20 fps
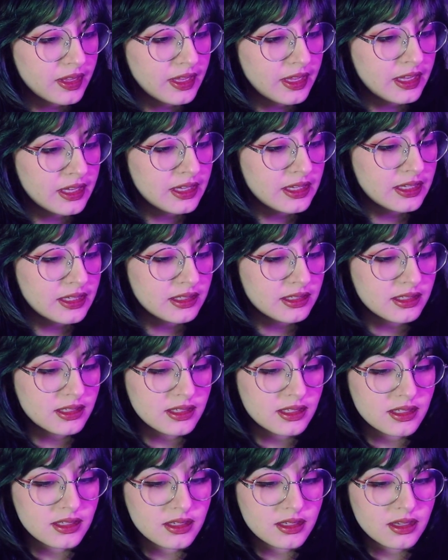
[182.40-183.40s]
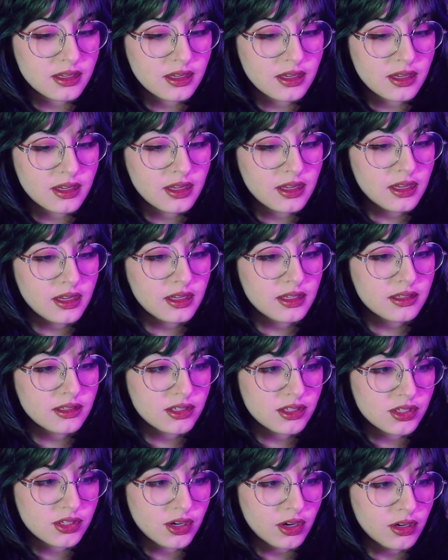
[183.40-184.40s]
is
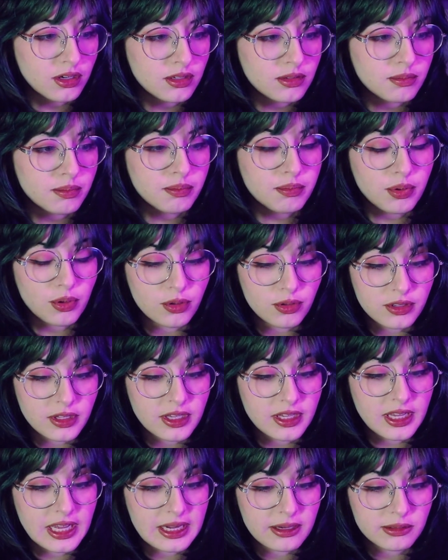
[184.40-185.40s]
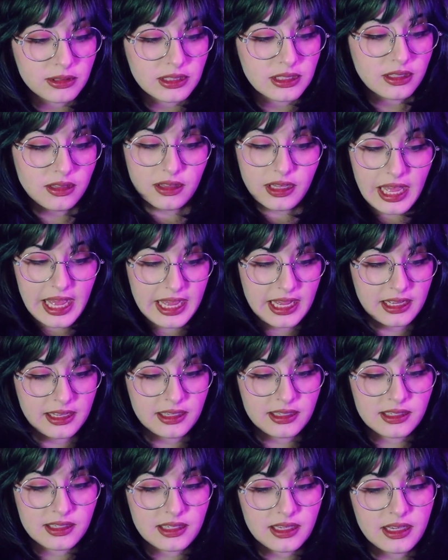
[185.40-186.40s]
start bulking out the
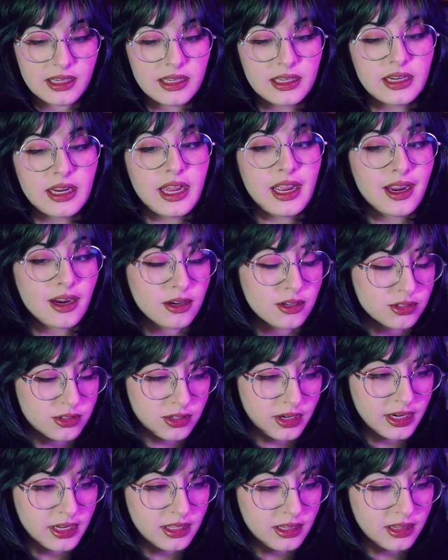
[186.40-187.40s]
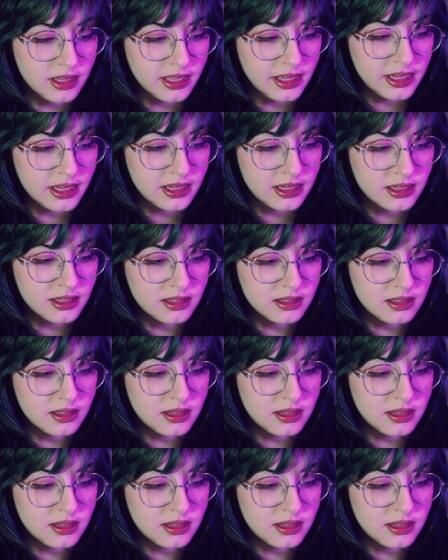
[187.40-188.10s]
legs in air dry clay.